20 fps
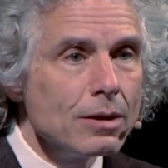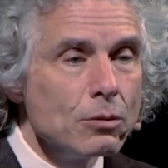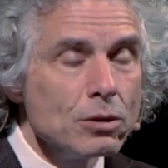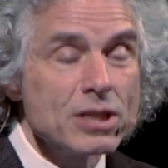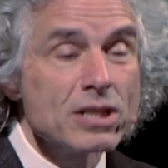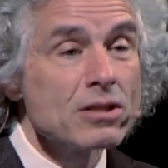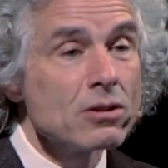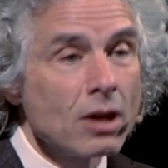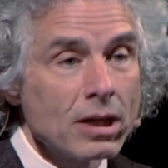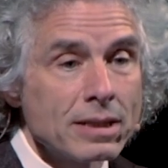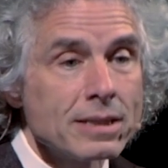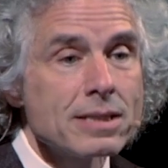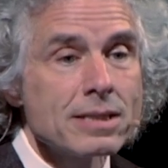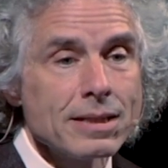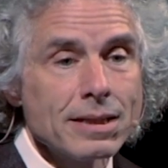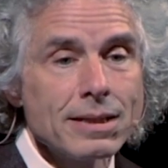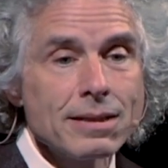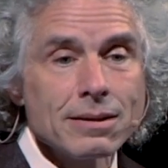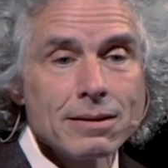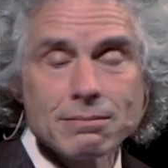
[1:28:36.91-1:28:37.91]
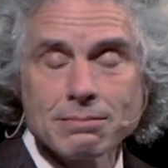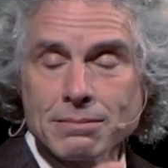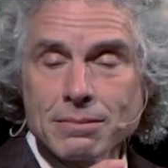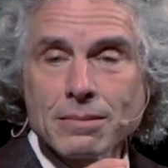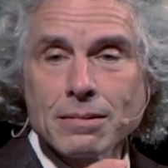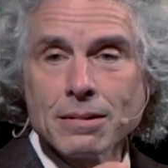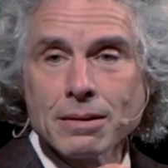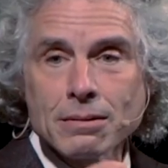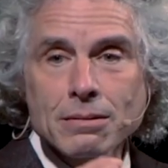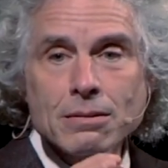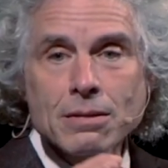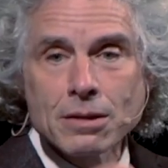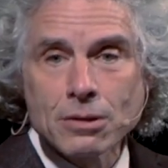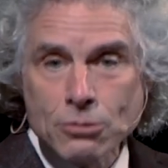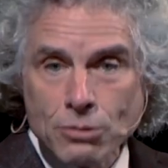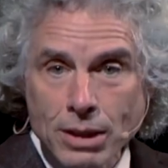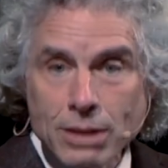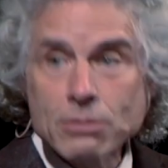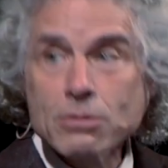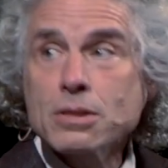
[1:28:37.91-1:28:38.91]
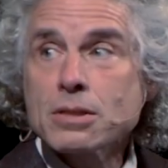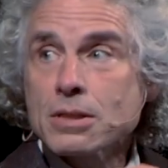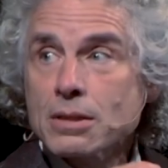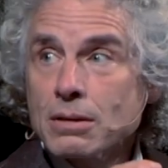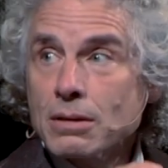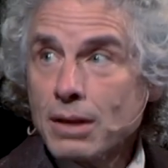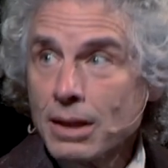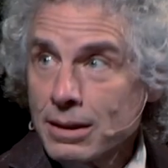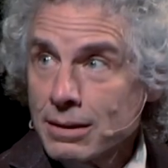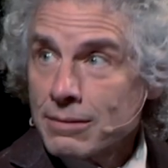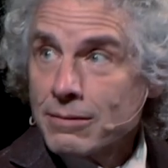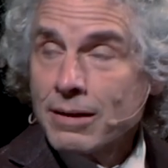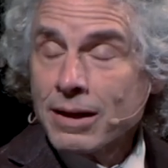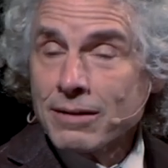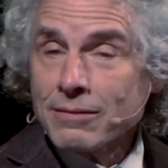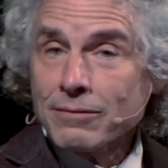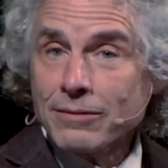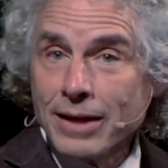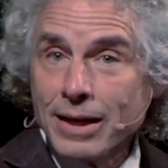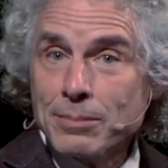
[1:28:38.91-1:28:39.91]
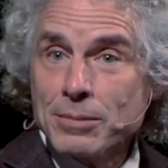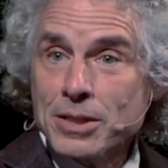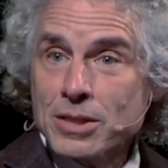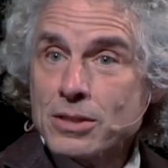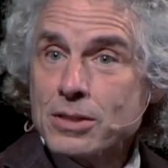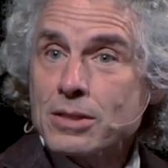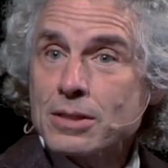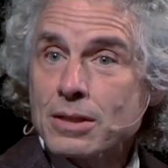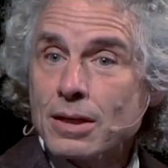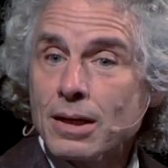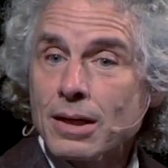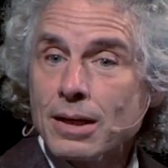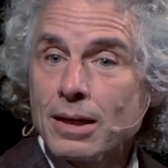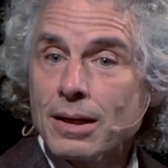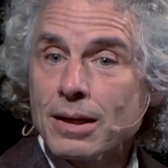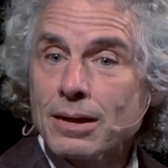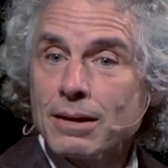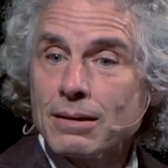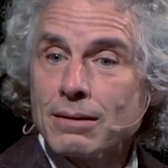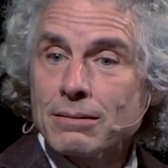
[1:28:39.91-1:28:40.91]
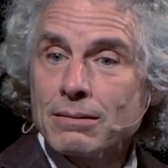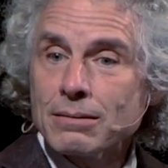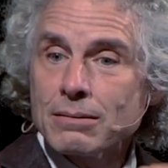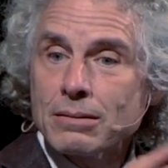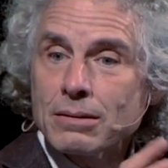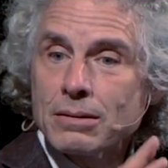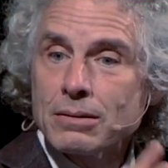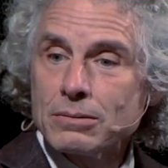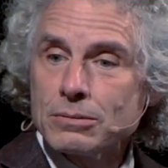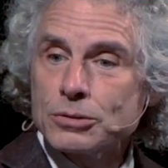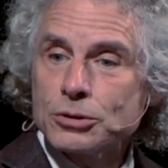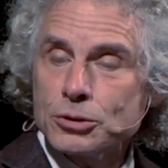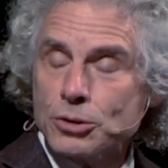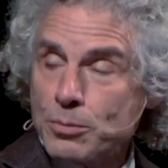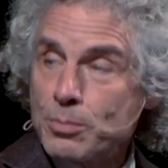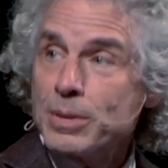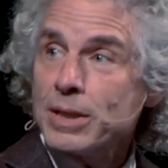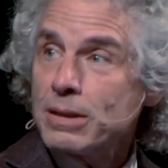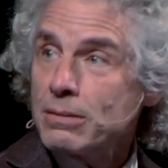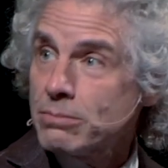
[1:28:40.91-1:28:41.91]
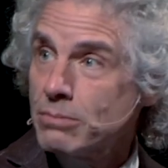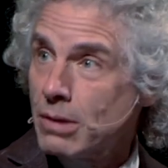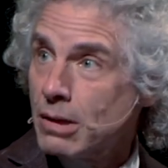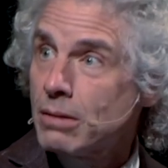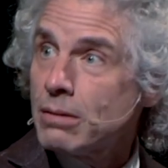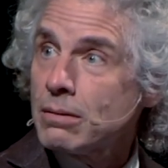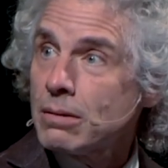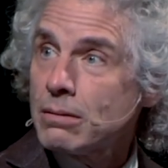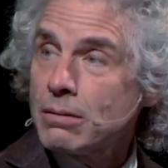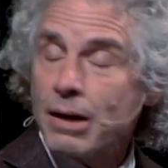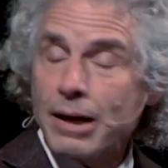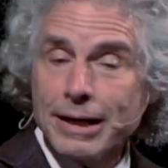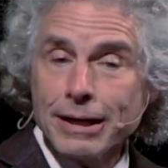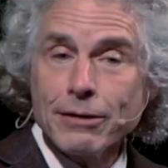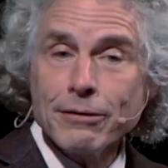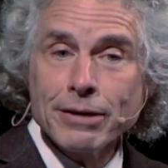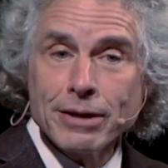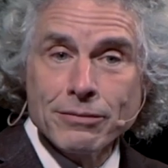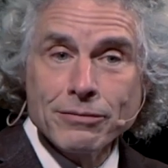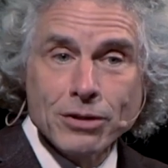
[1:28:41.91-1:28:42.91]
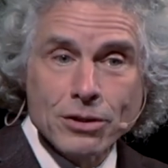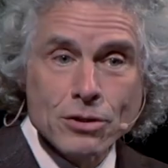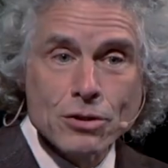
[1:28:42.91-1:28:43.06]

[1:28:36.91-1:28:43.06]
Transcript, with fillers: Which is not to say that the droughts and famines shouldn't be a high area of